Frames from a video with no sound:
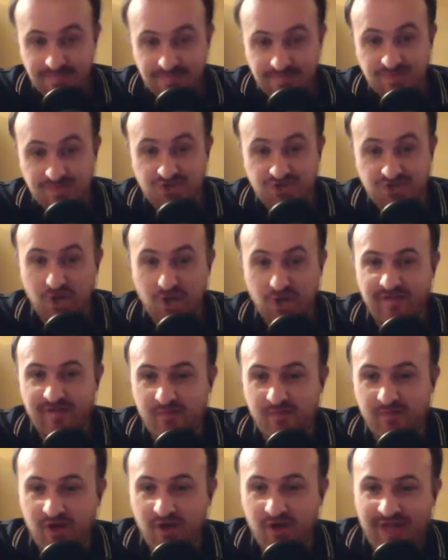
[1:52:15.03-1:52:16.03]
Sorry if
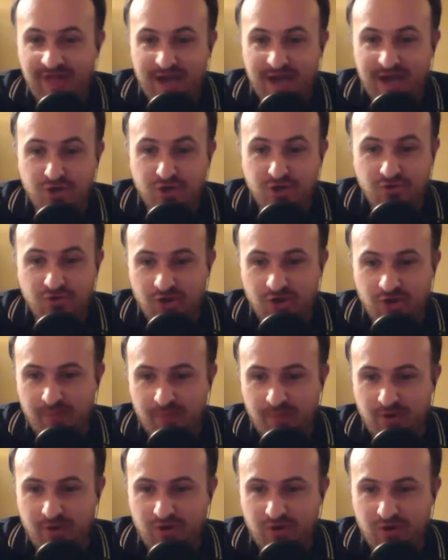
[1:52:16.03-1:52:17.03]
I'm not that clued
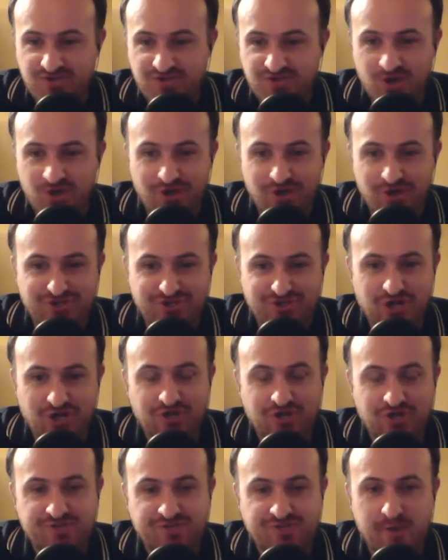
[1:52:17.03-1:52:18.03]
up on all Scottish
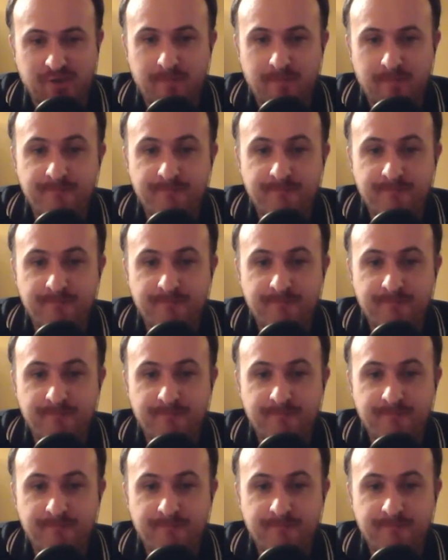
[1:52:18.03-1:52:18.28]
songs, but